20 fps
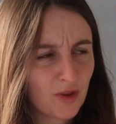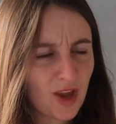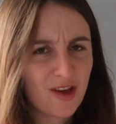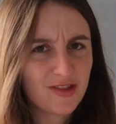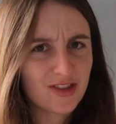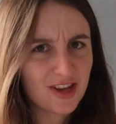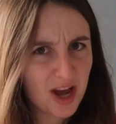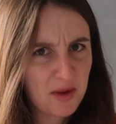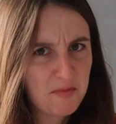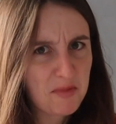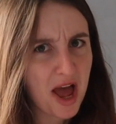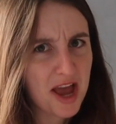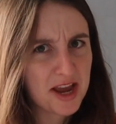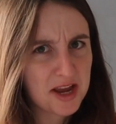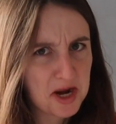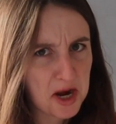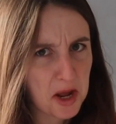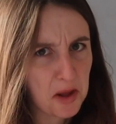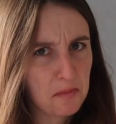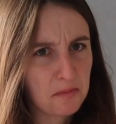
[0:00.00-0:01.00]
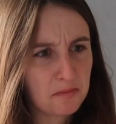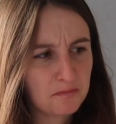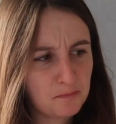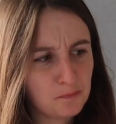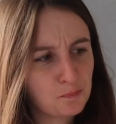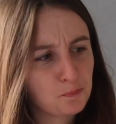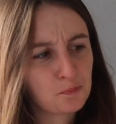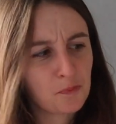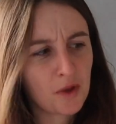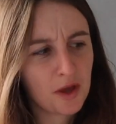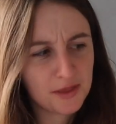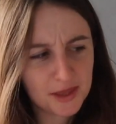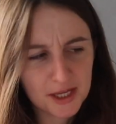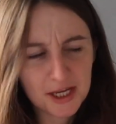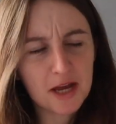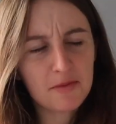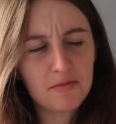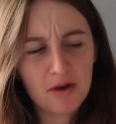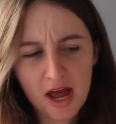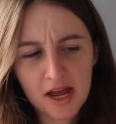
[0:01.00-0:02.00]
I think I'm
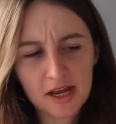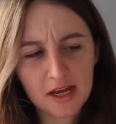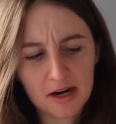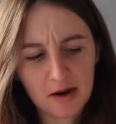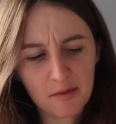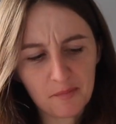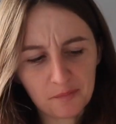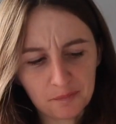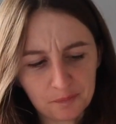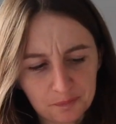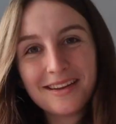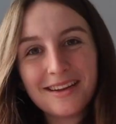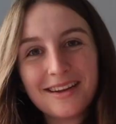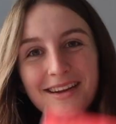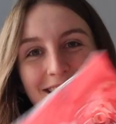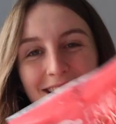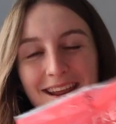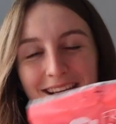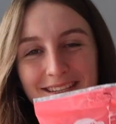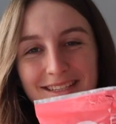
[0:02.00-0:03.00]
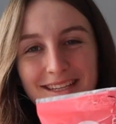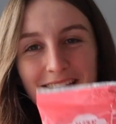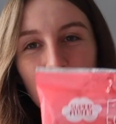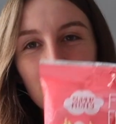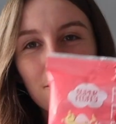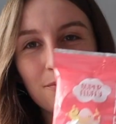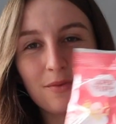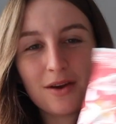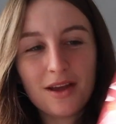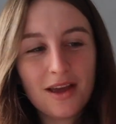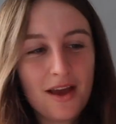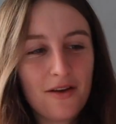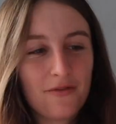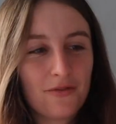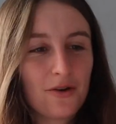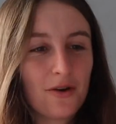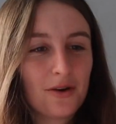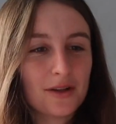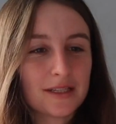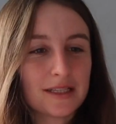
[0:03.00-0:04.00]
liking it. Next up, we
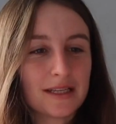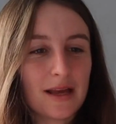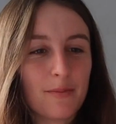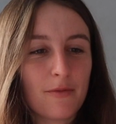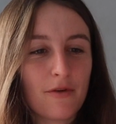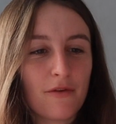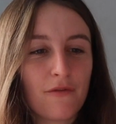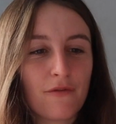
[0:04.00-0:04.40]
have got some